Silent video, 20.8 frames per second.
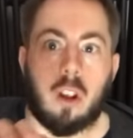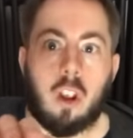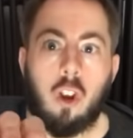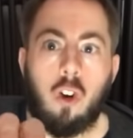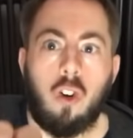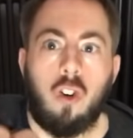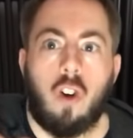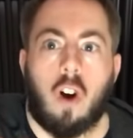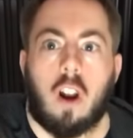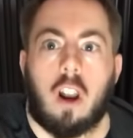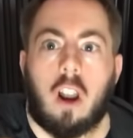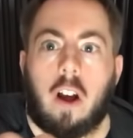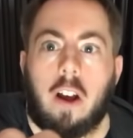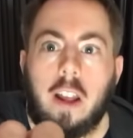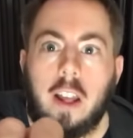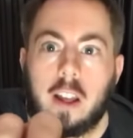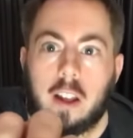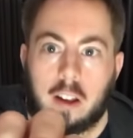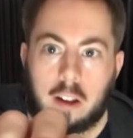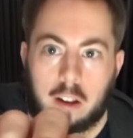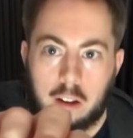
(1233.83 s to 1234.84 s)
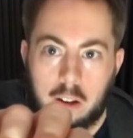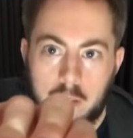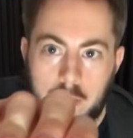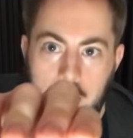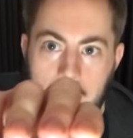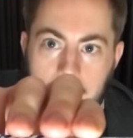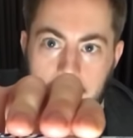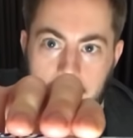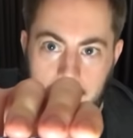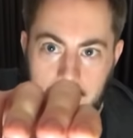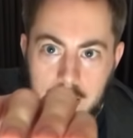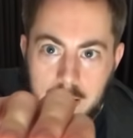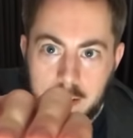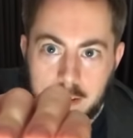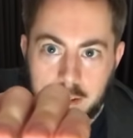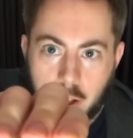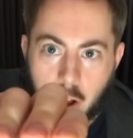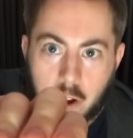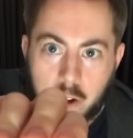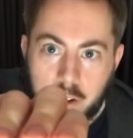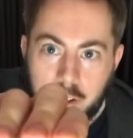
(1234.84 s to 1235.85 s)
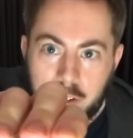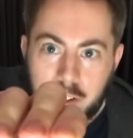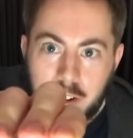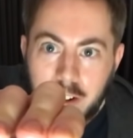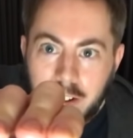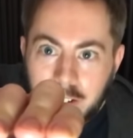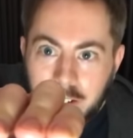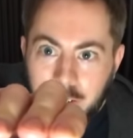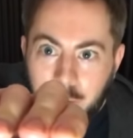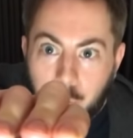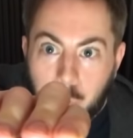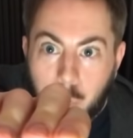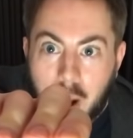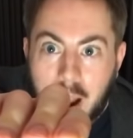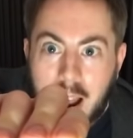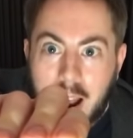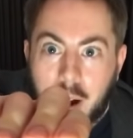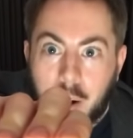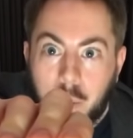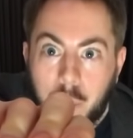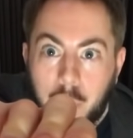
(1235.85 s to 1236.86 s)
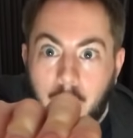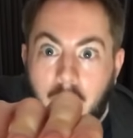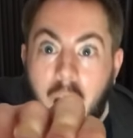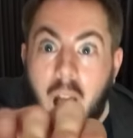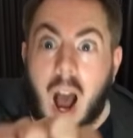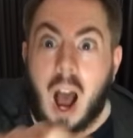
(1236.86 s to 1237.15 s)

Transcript: You're not lying. That is king sized. Wow.